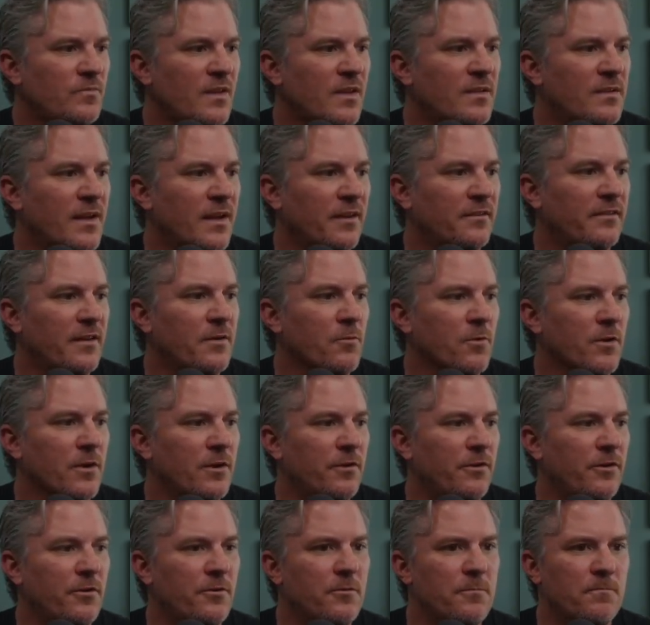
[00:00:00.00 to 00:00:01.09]
Next thing we're going
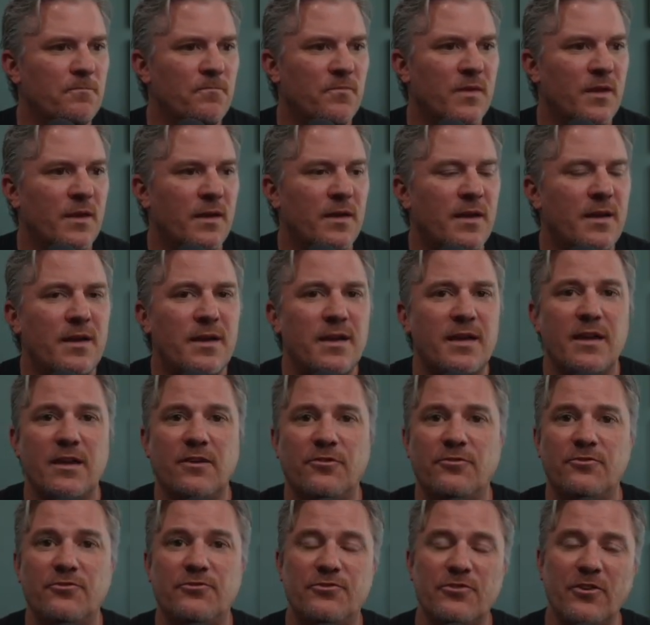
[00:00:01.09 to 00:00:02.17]
to do
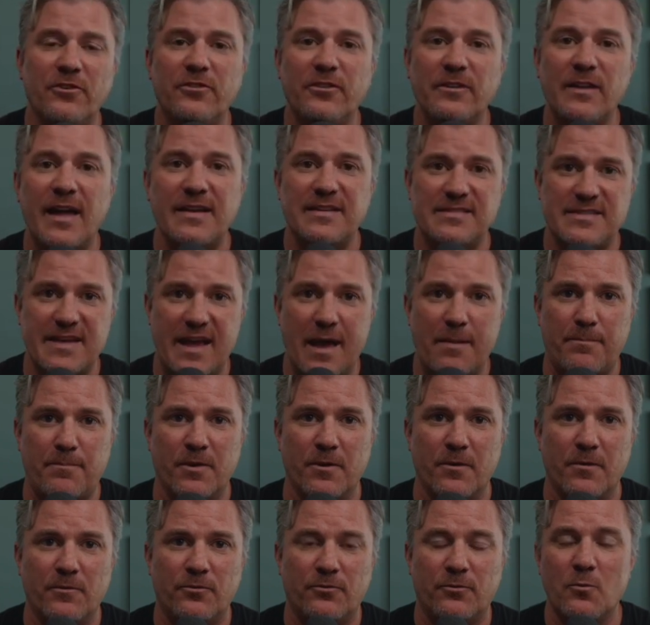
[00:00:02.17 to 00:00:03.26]
is just like
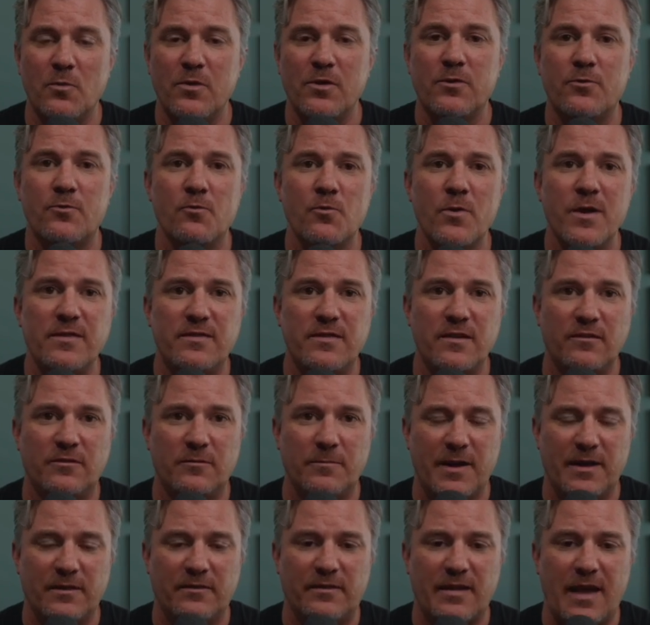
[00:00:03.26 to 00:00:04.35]
Zapier. So one of the great things
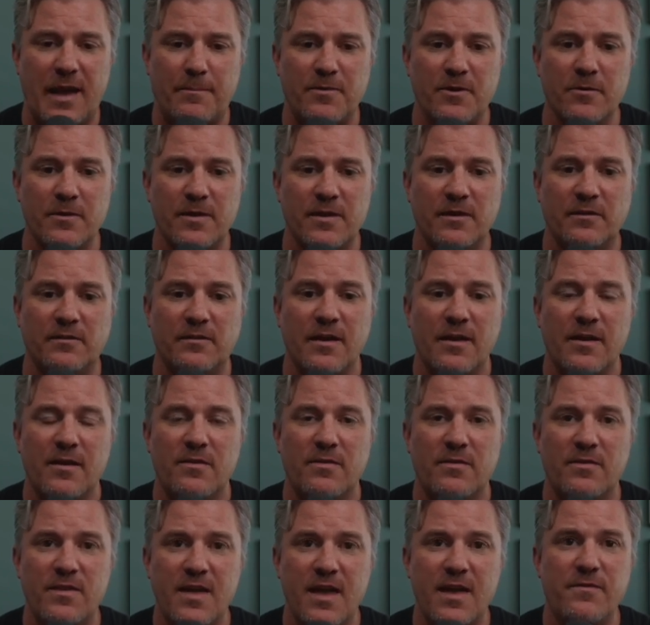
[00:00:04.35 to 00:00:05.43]
about Zapier is
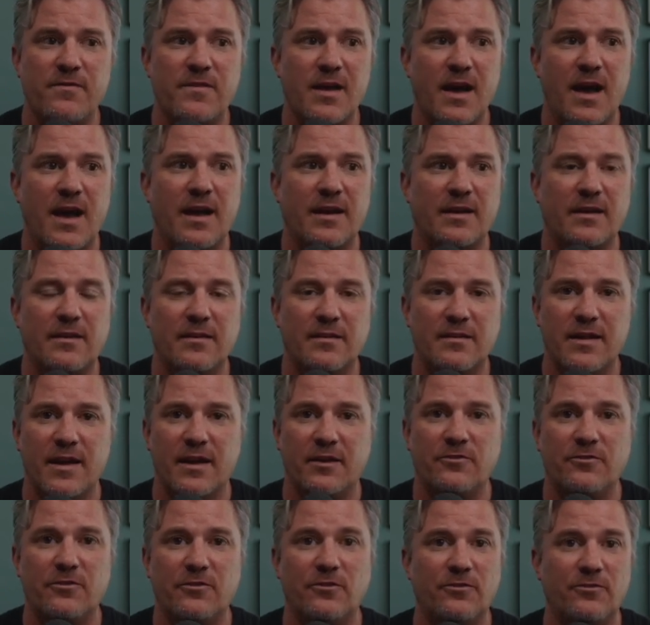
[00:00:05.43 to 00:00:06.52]
they've got
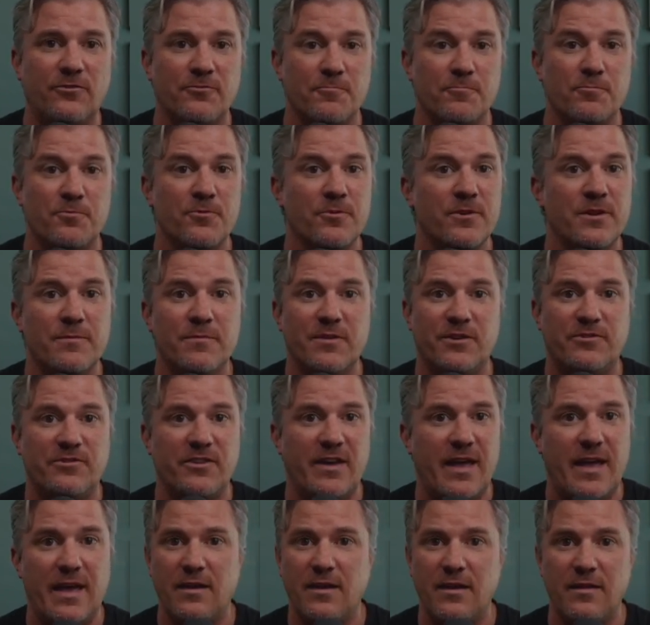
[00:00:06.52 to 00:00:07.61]
connections to pretty much
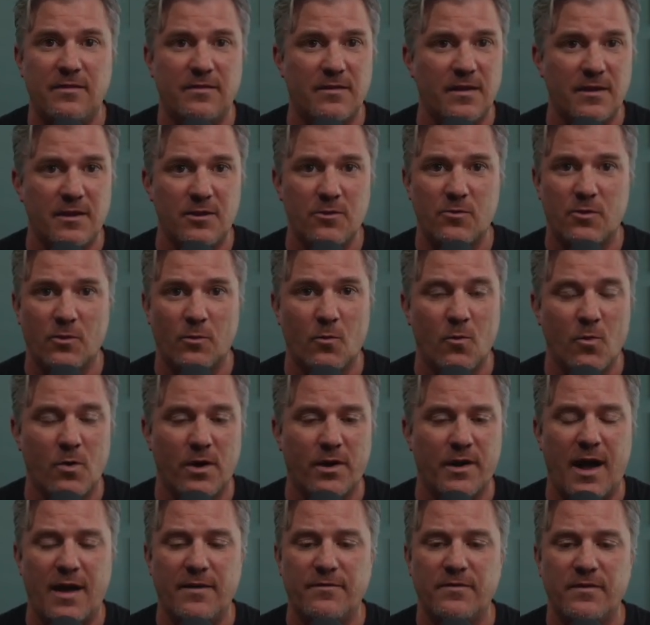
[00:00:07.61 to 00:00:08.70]
anything you could
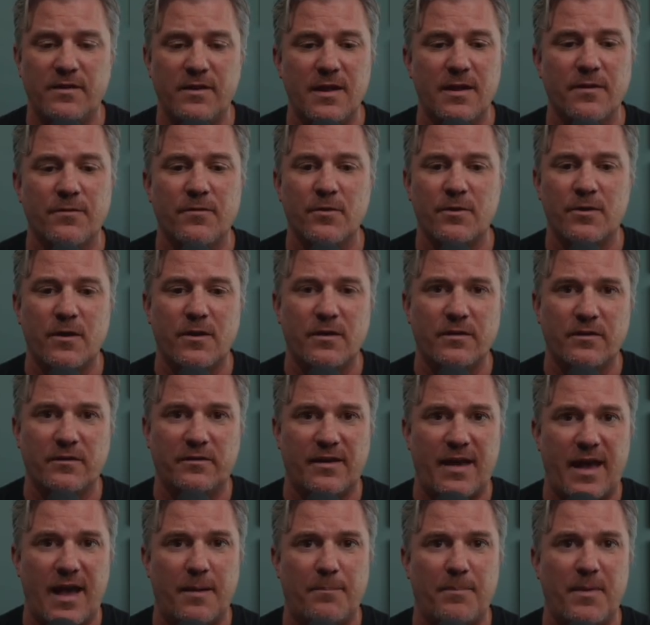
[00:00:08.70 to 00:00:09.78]
want. I've never gone to
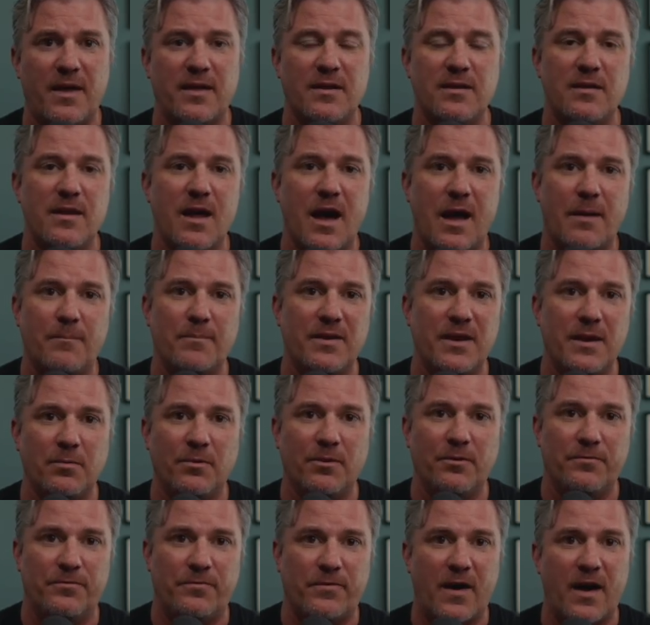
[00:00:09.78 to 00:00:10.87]
Zap and not been
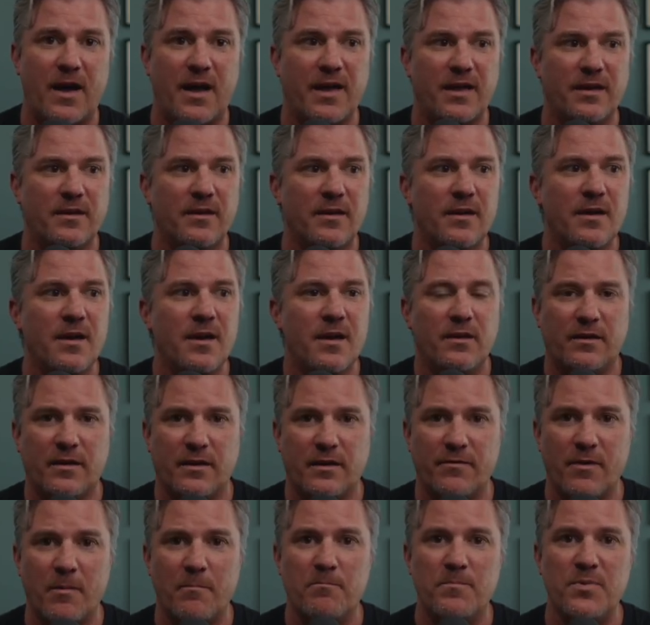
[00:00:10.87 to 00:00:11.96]
able to find
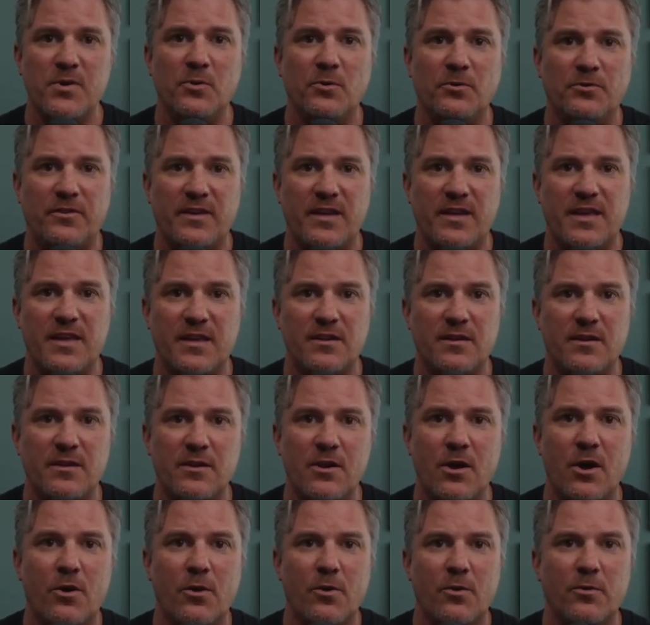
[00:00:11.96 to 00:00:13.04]
kind of a built-in
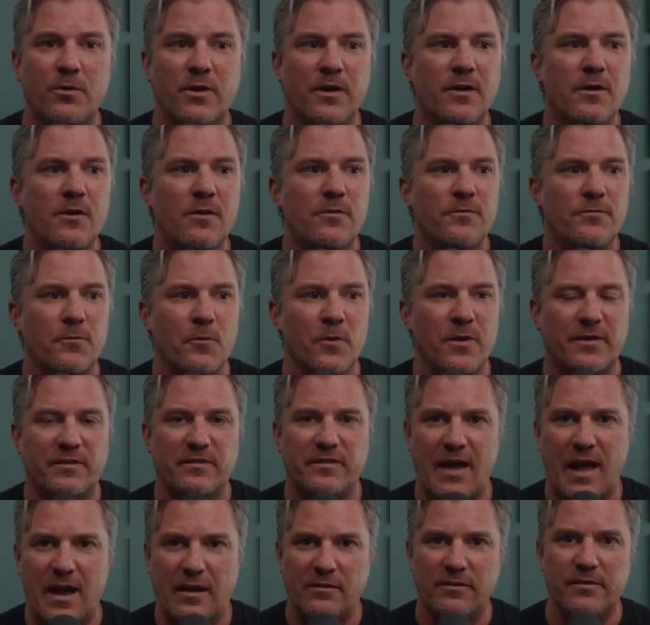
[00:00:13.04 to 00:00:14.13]
node for
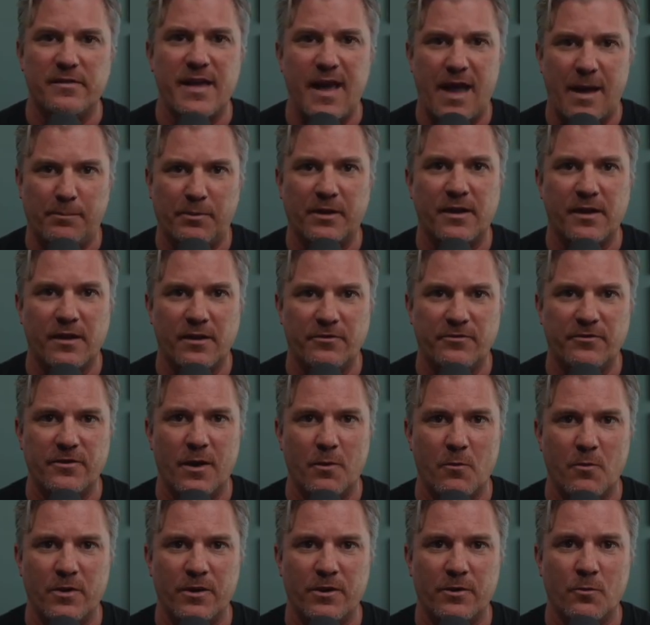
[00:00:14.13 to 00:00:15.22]
exactly the application I
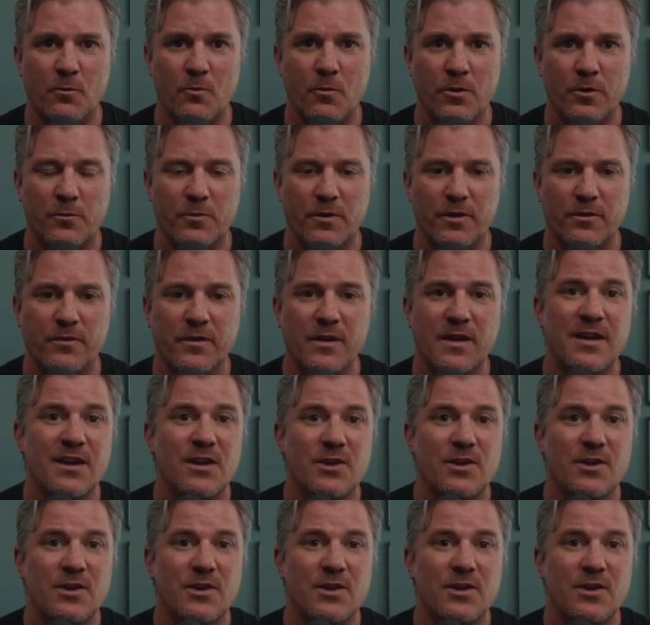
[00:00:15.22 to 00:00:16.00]
wanted to work with.